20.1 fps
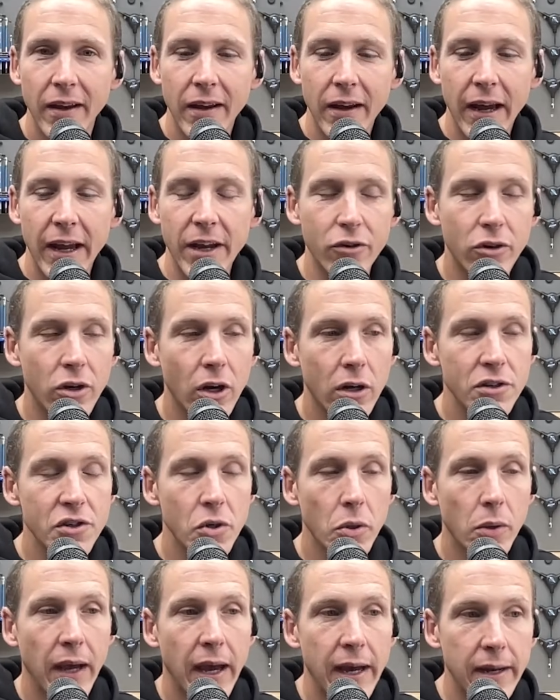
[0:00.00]
And you can
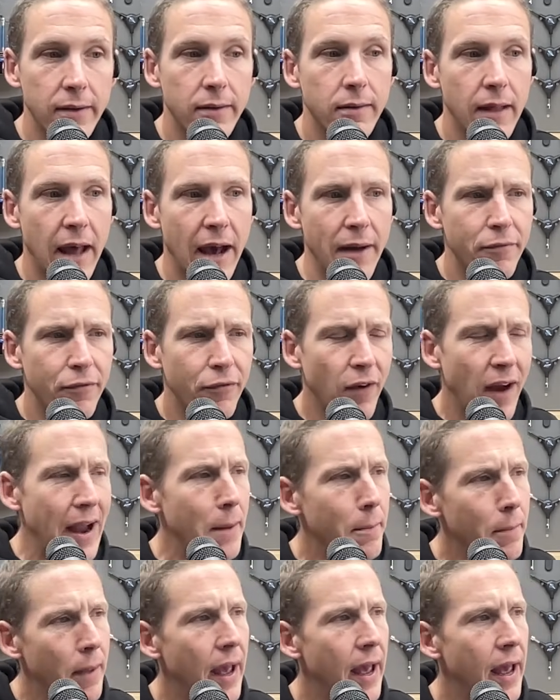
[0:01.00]
also get that
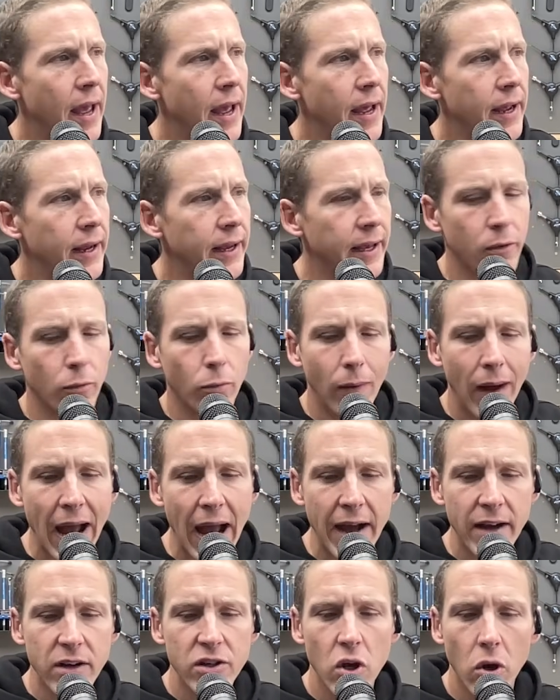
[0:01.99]
frame bag and a rack.